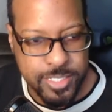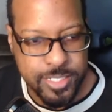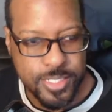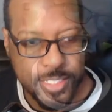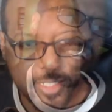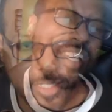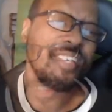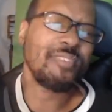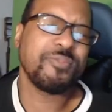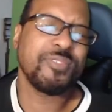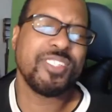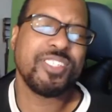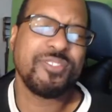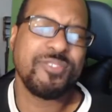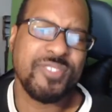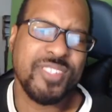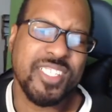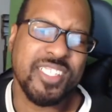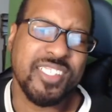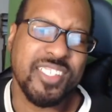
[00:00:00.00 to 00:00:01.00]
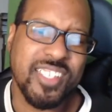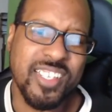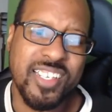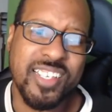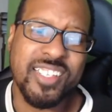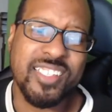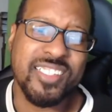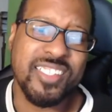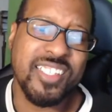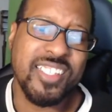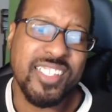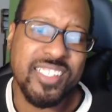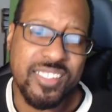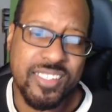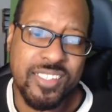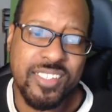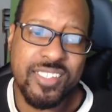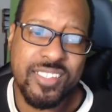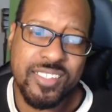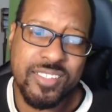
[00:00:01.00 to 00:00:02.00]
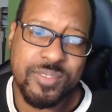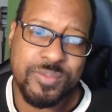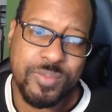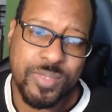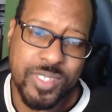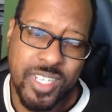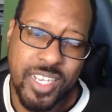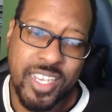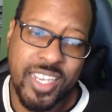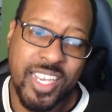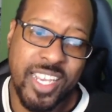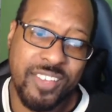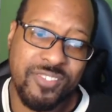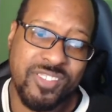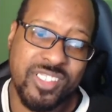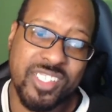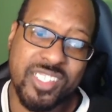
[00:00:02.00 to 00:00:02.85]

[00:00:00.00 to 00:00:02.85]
I hate reducing content, but I have